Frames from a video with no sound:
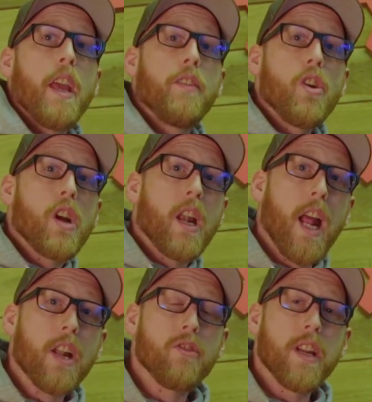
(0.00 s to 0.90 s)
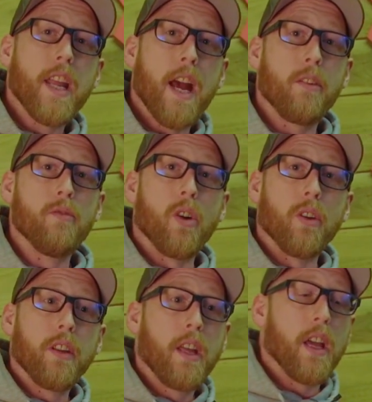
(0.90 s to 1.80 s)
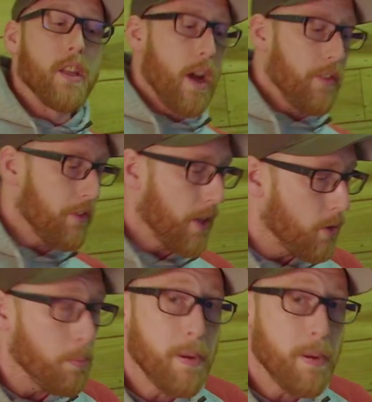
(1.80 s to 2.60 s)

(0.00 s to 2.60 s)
if you're clattering down a run and you have a single